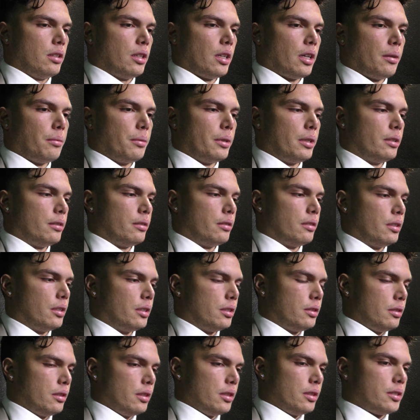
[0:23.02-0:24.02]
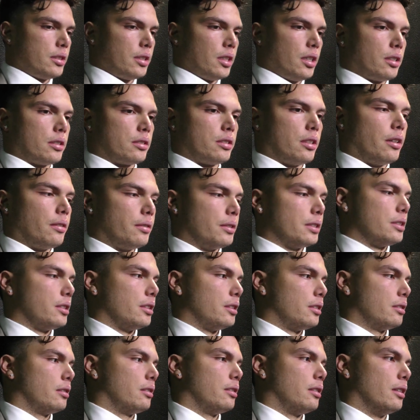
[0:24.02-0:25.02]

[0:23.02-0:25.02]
I mean, it sucks, obviously.